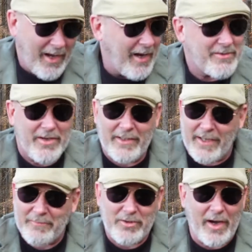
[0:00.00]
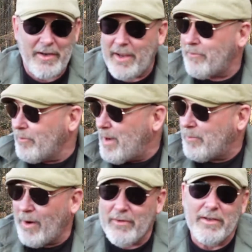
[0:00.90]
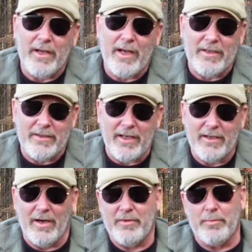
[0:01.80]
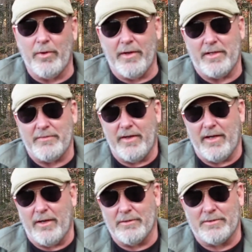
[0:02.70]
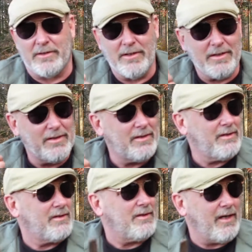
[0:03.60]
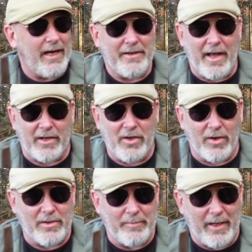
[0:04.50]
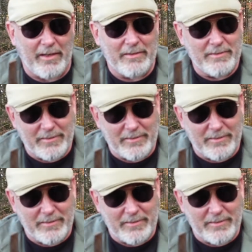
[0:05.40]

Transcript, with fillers: I tell you, I'm trying to remember everything I can think of to put in these videos. And that occurred to me.